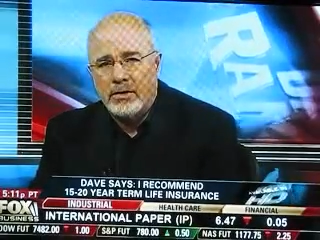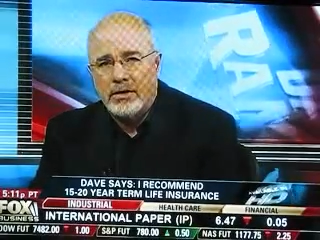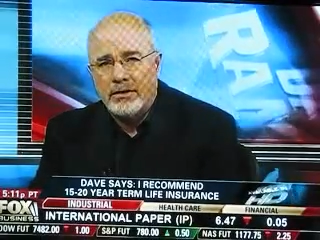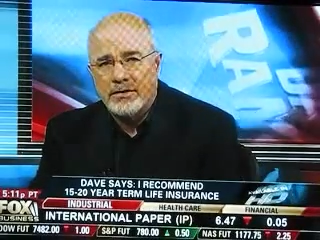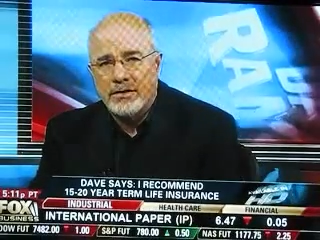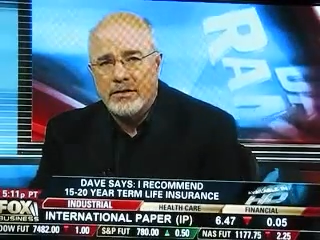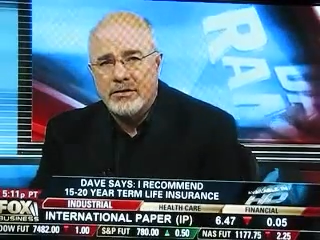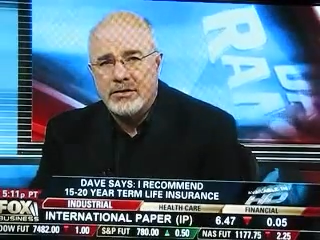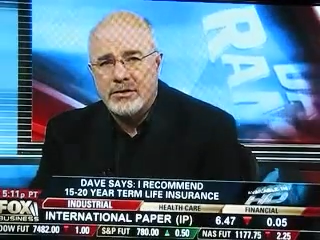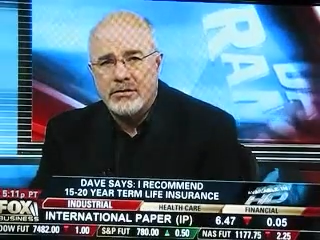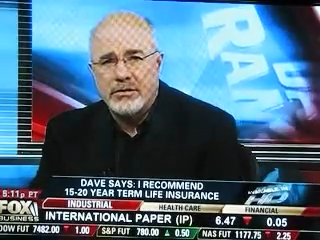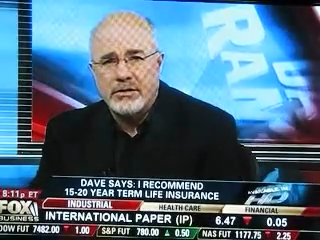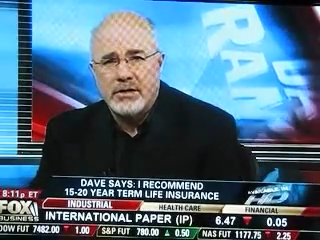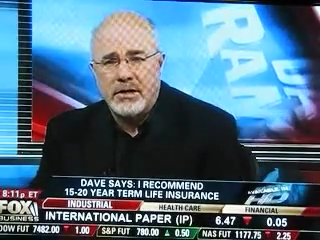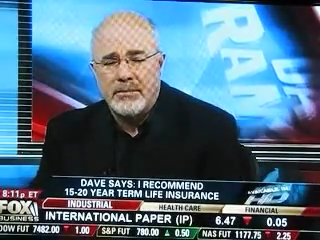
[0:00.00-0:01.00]
because the
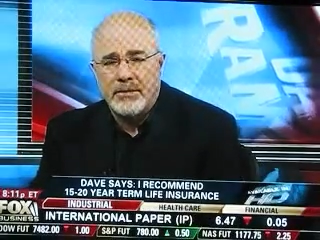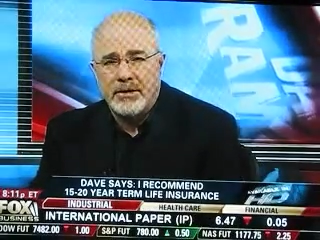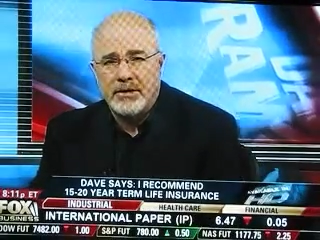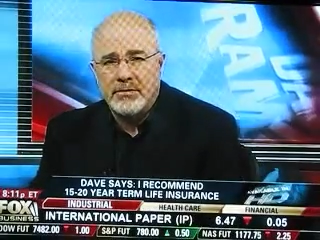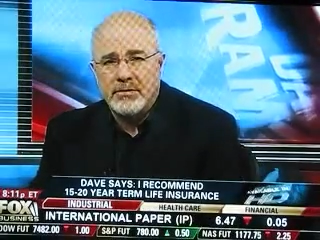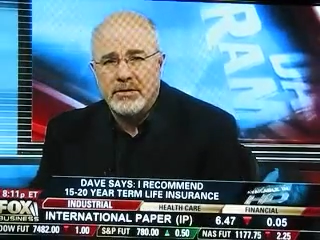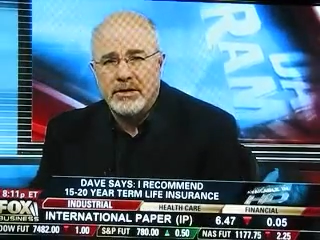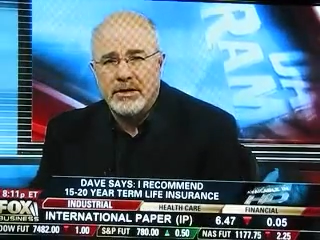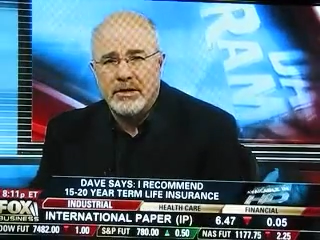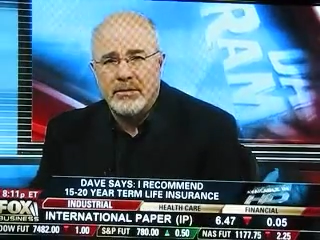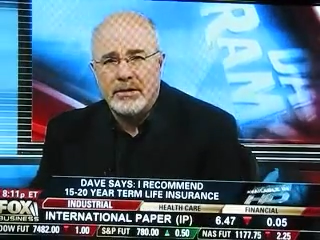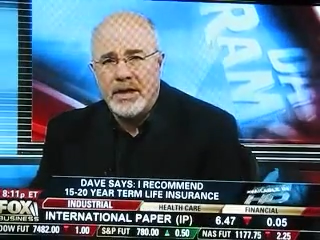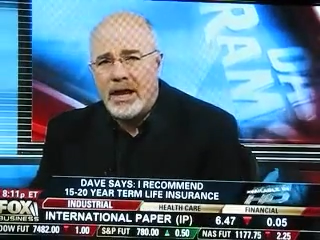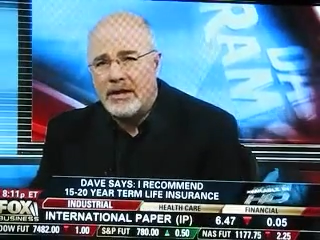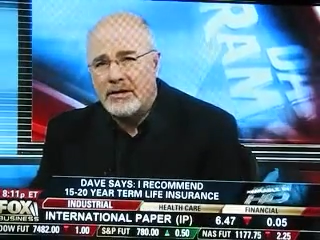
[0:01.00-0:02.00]
insurance companies were
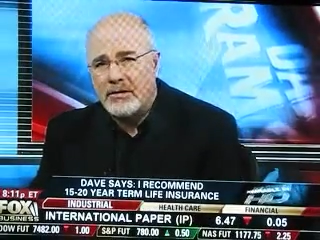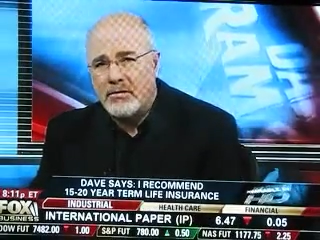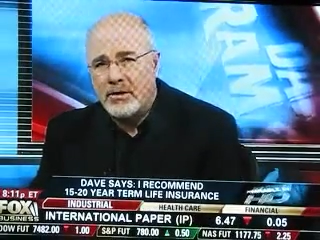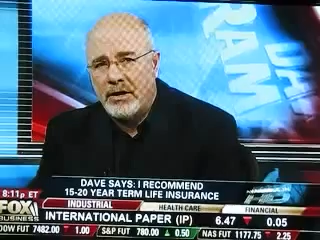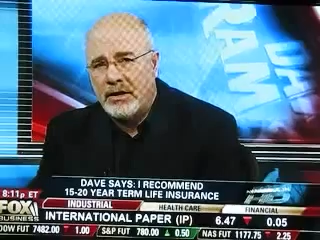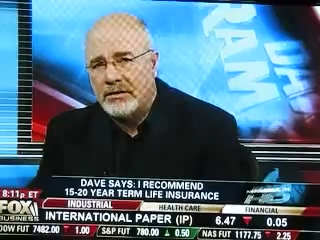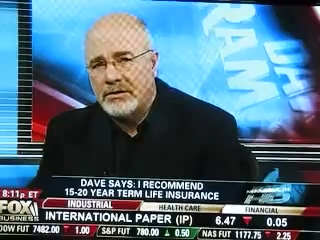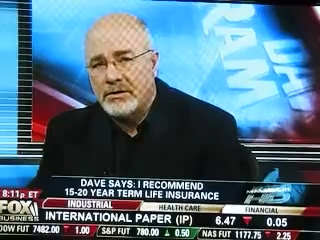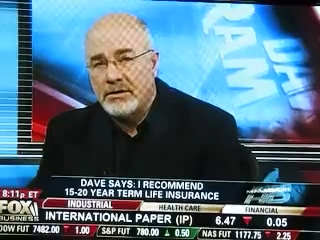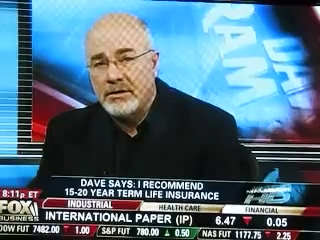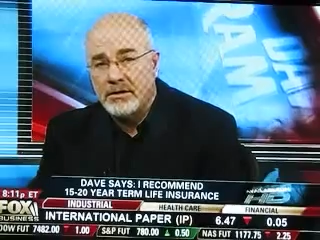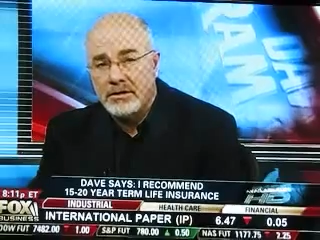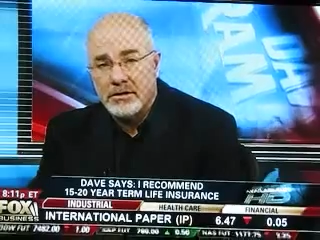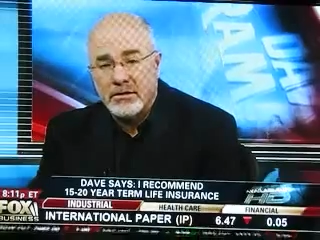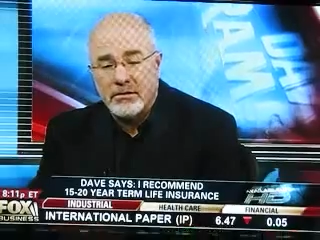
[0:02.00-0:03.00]
dealing with antiquated
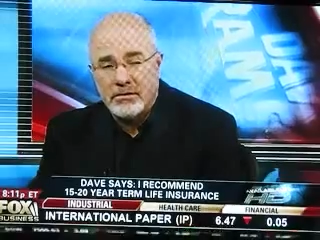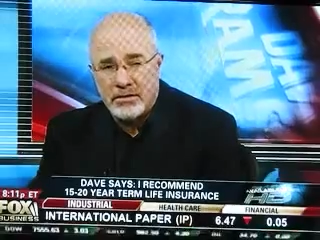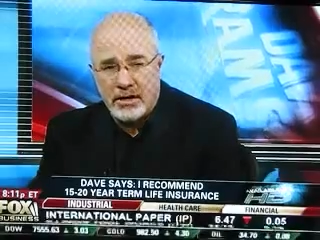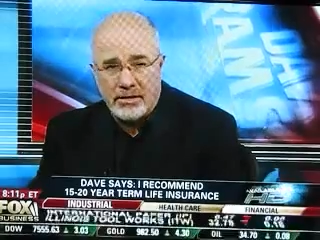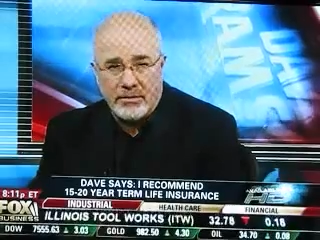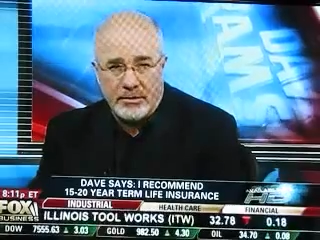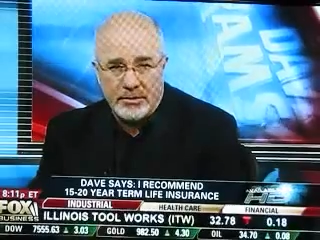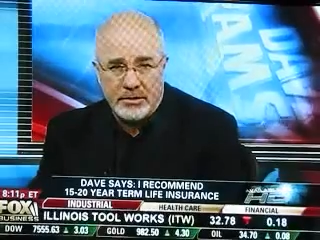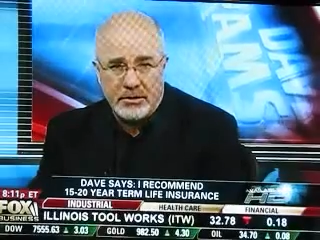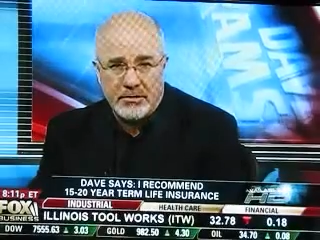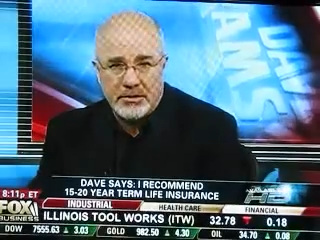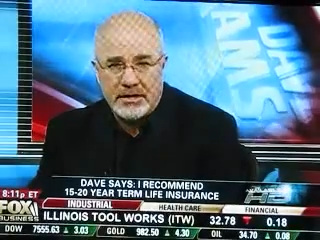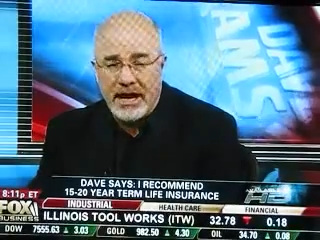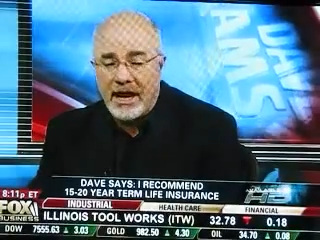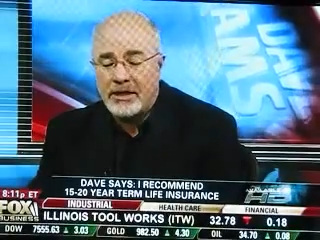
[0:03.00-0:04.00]
statistical tables
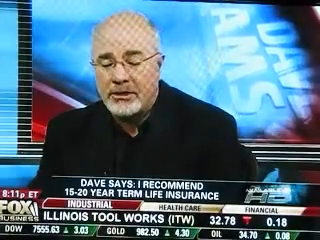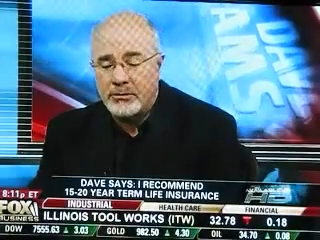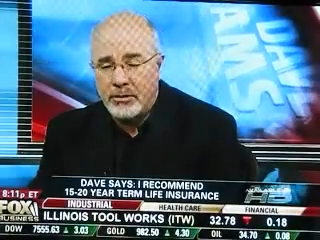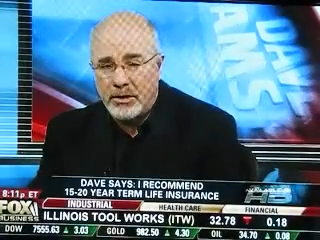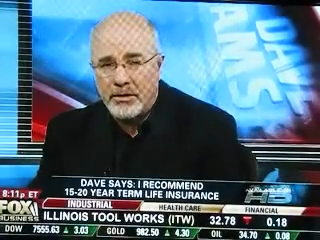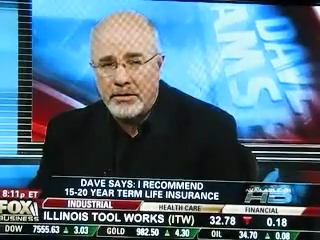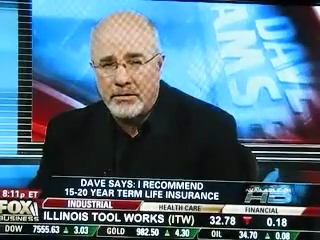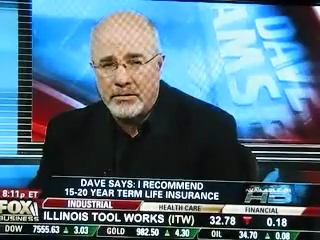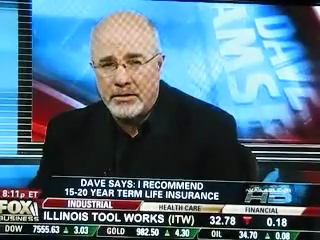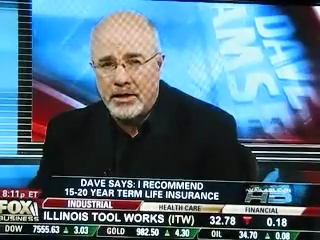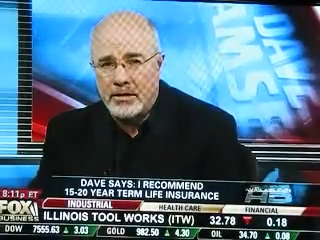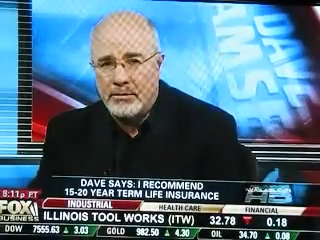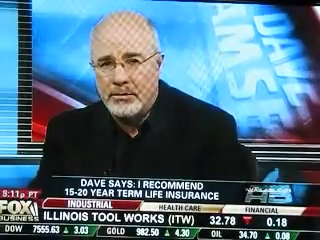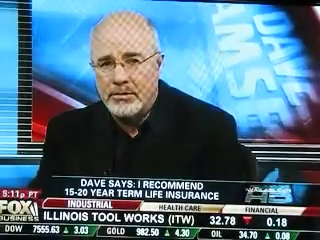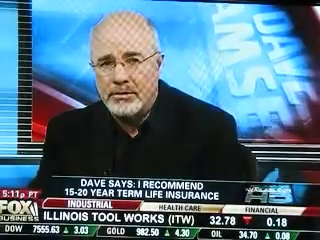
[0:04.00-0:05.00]
known as actuarial
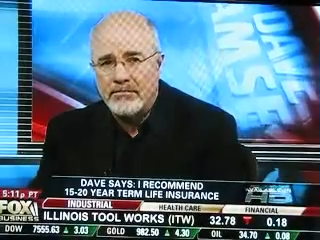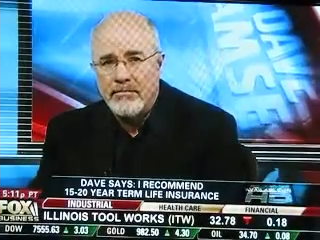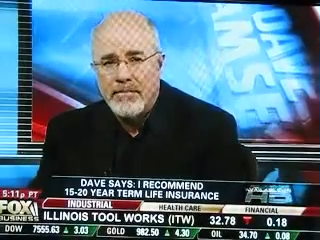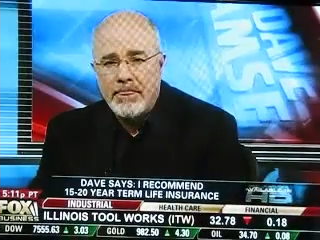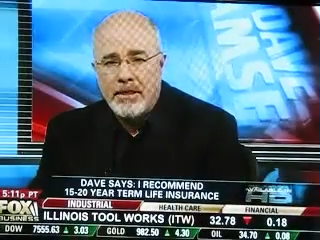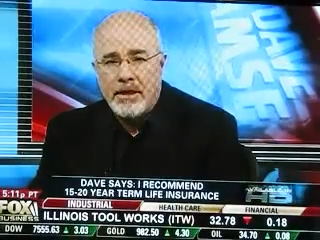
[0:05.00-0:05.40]
tables,